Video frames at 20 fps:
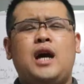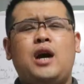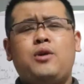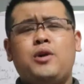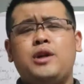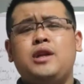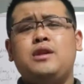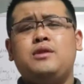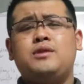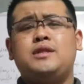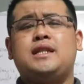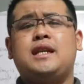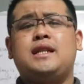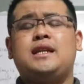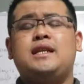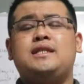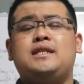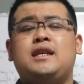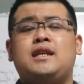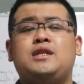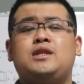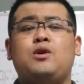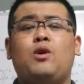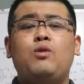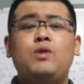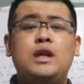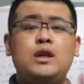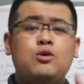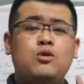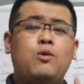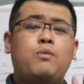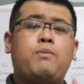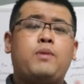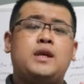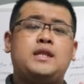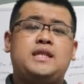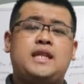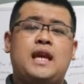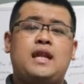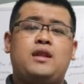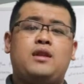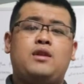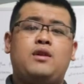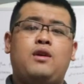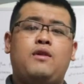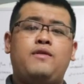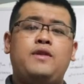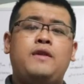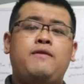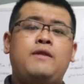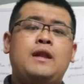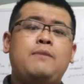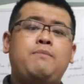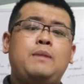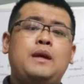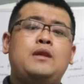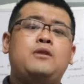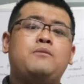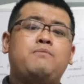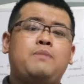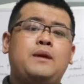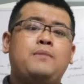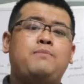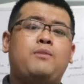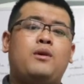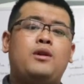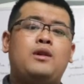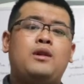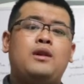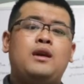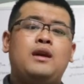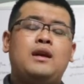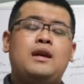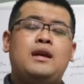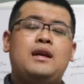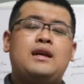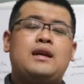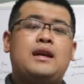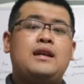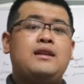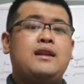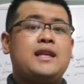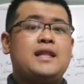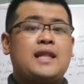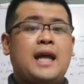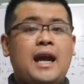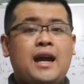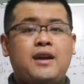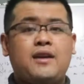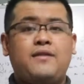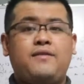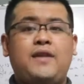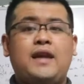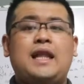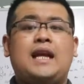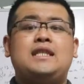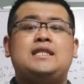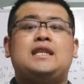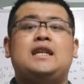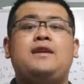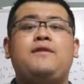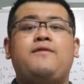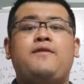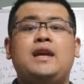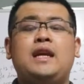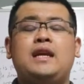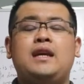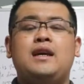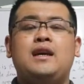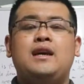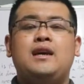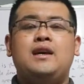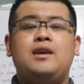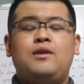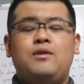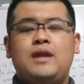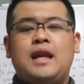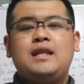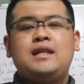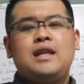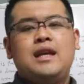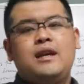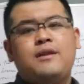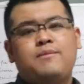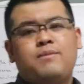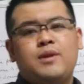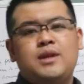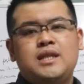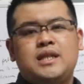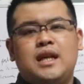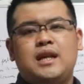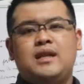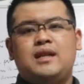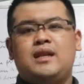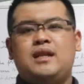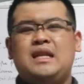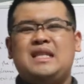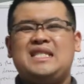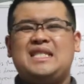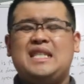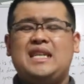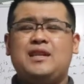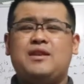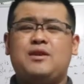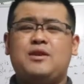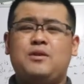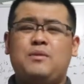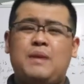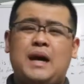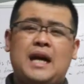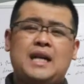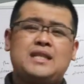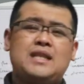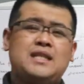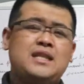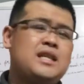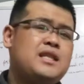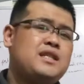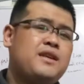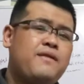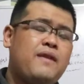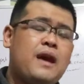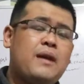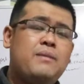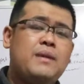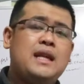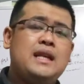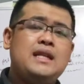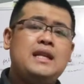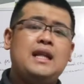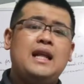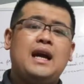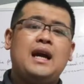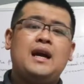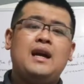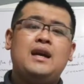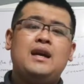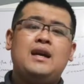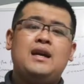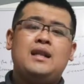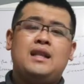According to statistics, only 2% of the Filipino people can retire financially free. Yung 98%, it's either umaasa sila sa family nila,